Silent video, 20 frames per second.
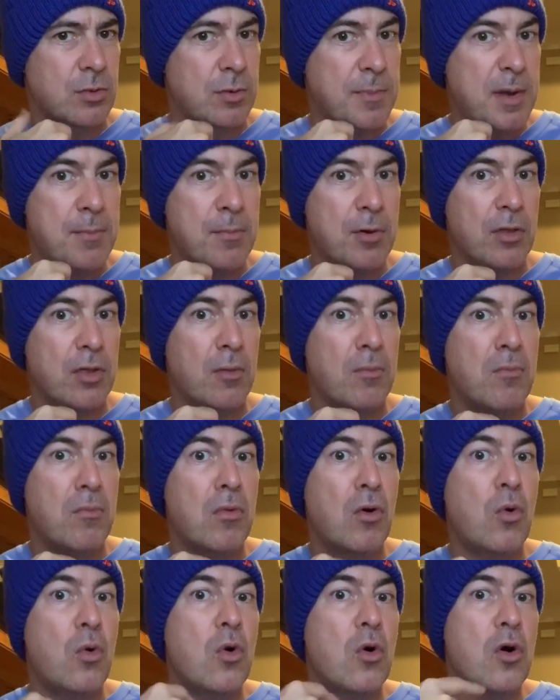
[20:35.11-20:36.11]
Remember, the
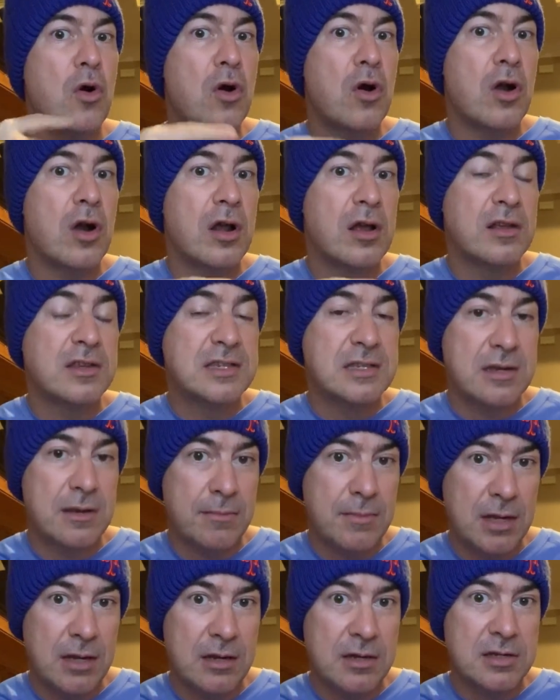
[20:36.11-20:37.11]
more
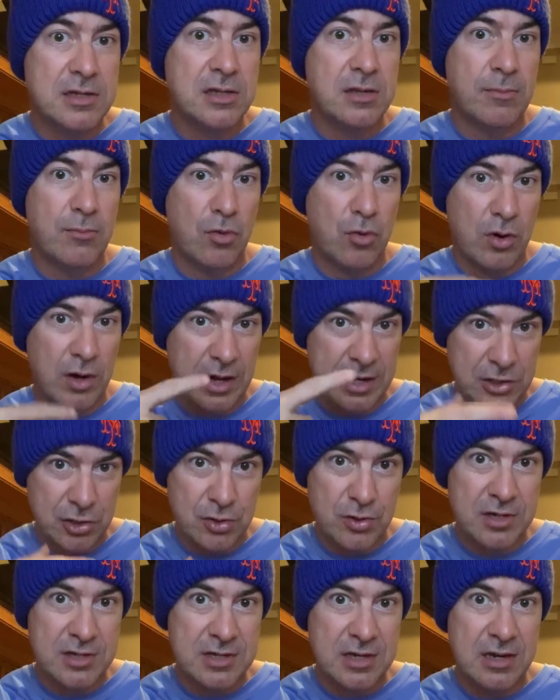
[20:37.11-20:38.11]
stimulus, the more
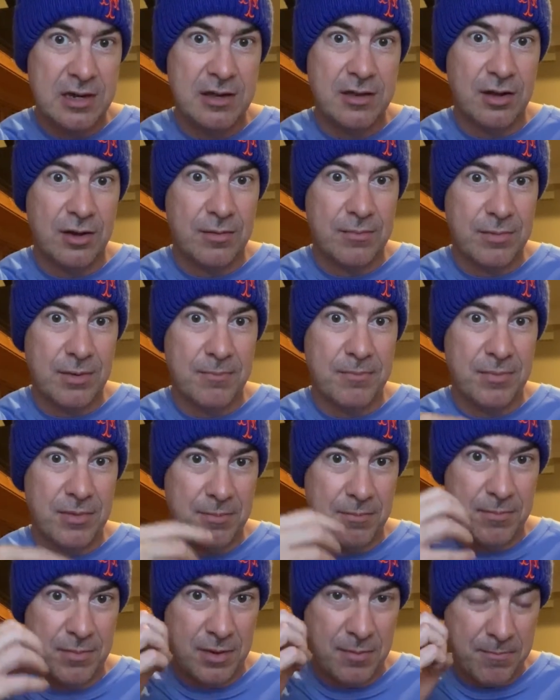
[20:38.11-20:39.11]
electricity, the, the,
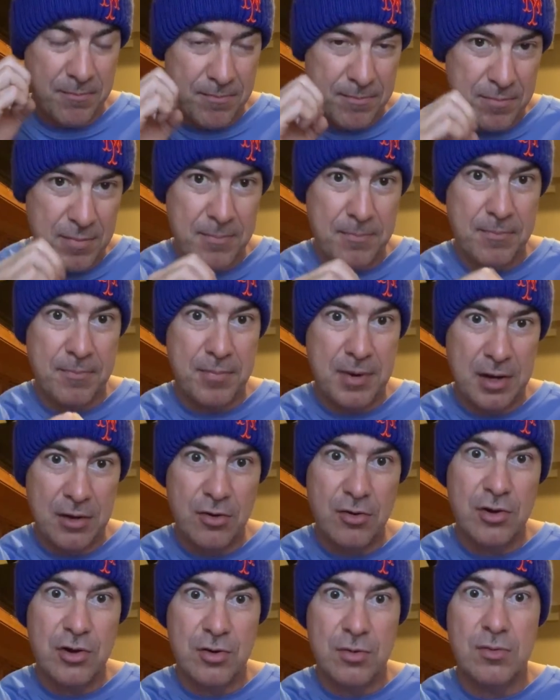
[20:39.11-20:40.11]
the
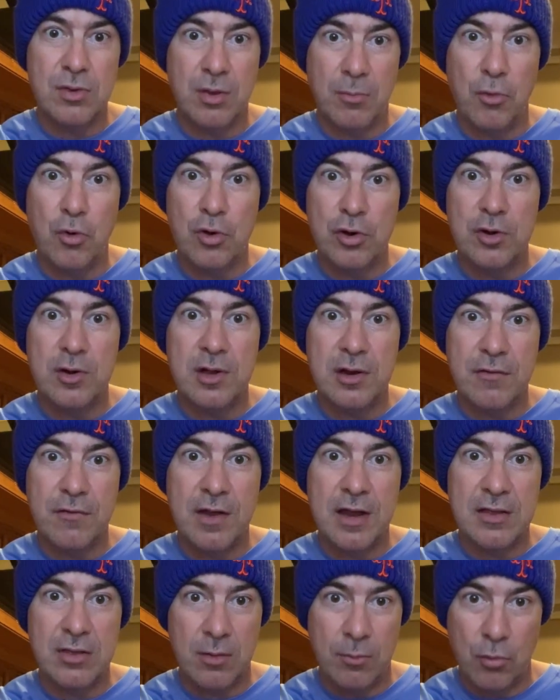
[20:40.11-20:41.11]
bigger you, the more you
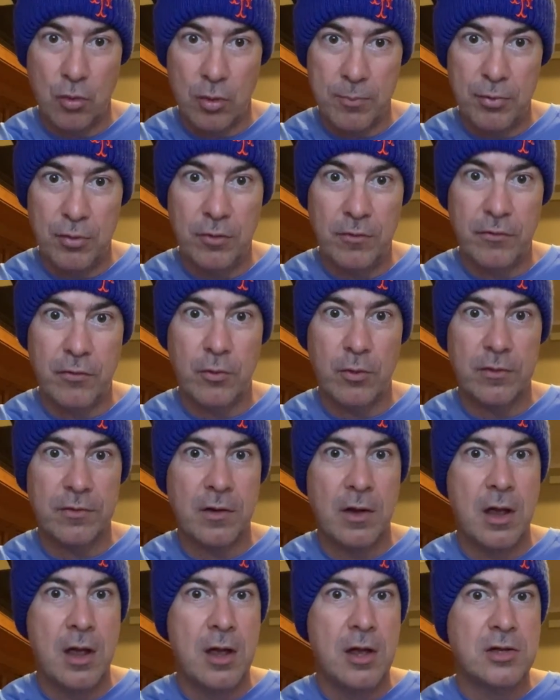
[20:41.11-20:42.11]
innervate, the more pull force.
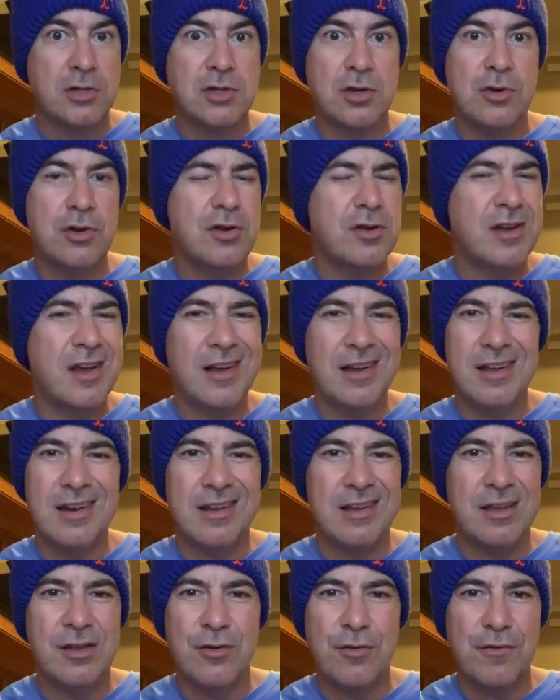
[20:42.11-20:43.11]
So you're not
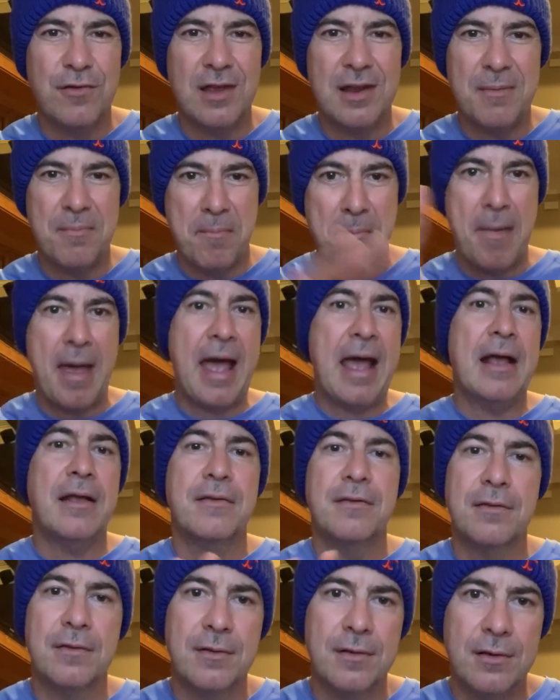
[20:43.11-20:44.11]
going to innervate
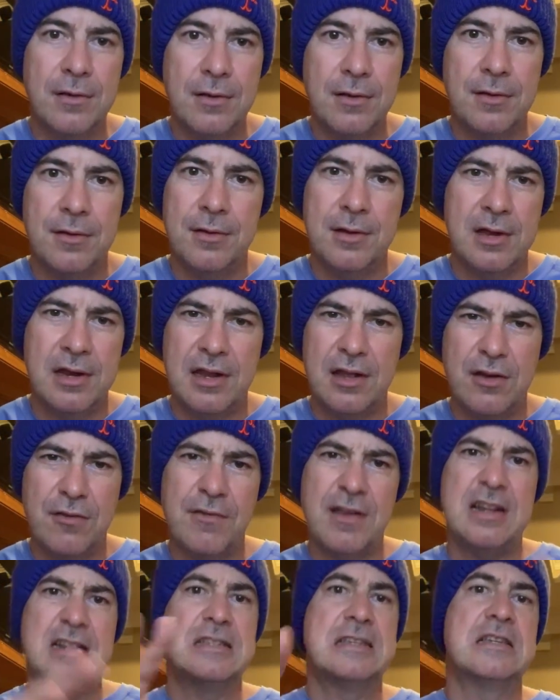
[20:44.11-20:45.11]
max. You're going to
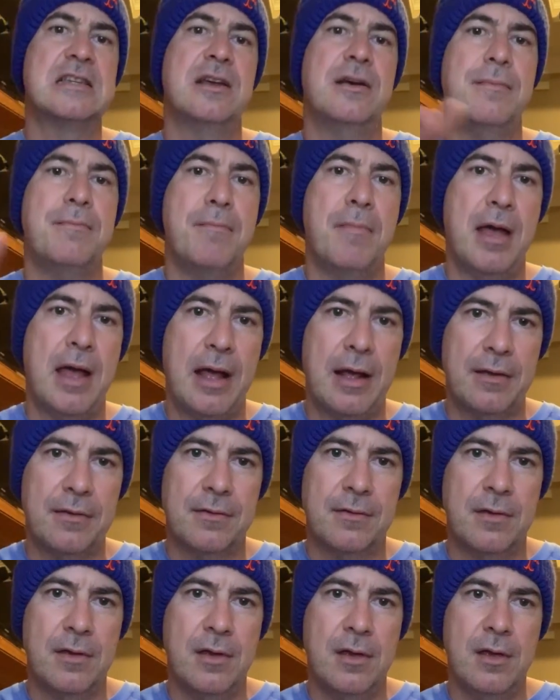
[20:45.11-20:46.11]
innervate sub max.
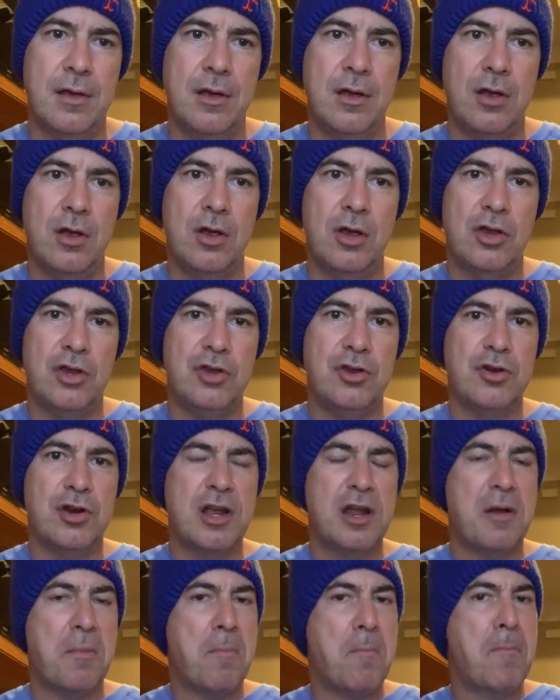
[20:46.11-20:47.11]
You're
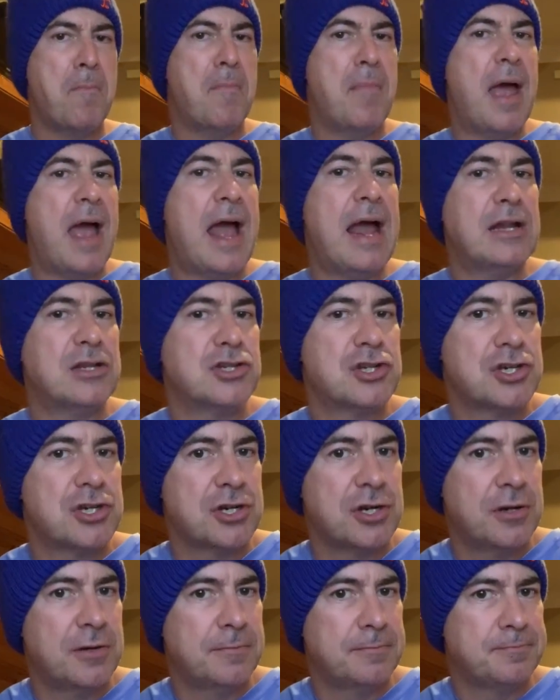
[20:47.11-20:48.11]
going to match.